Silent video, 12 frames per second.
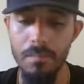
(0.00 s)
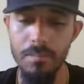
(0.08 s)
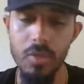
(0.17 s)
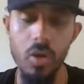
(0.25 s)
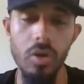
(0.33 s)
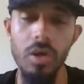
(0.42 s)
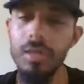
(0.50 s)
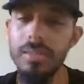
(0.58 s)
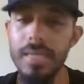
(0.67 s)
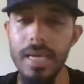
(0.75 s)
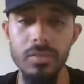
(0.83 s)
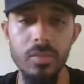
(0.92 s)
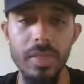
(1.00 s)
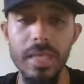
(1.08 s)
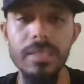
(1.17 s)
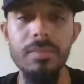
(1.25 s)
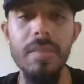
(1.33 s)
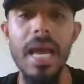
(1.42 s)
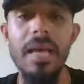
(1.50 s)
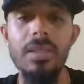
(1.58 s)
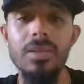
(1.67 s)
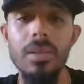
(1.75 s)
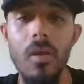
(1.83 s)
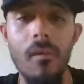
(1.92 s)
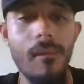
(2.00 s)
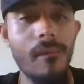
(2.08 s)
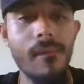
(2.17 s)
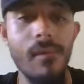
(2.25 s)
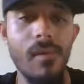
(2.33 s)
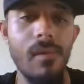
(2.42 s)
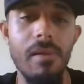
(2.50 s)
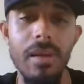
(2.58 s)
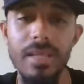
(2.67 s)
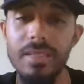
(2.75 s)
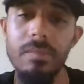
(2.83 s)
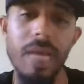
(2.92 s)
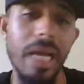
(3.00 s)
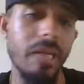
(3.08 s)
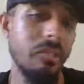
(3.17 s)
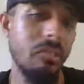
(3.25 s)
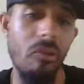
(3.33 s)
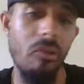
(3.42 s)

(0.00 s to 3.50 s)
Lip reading: No contest. We get smashed against the Packers.